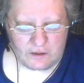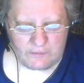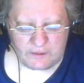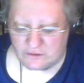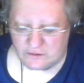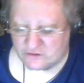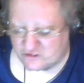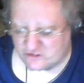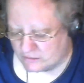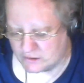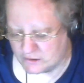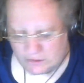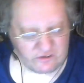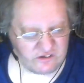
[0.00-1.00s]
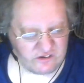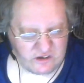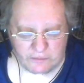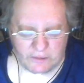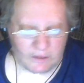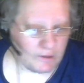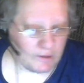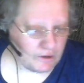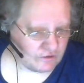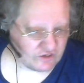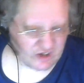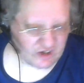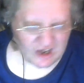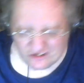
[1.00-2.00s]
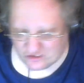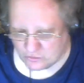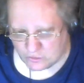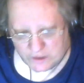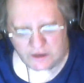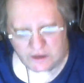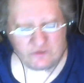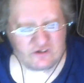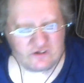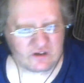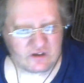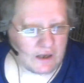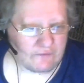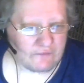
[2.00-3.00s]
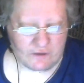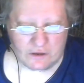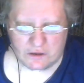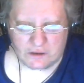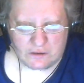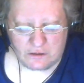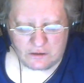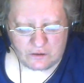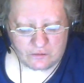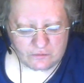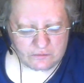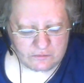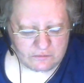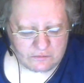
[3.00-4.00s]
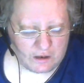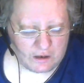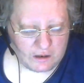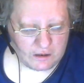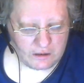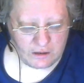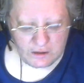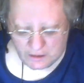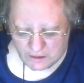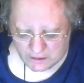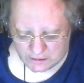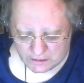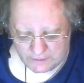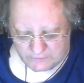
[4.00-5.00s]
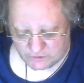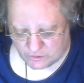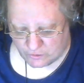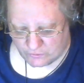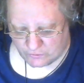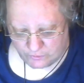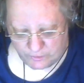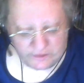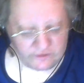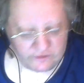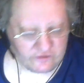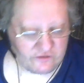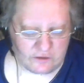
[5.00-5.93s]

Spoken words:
I mean, the same thing was said about Michael Jackson when he was alive and claimed Jehovah's Witness.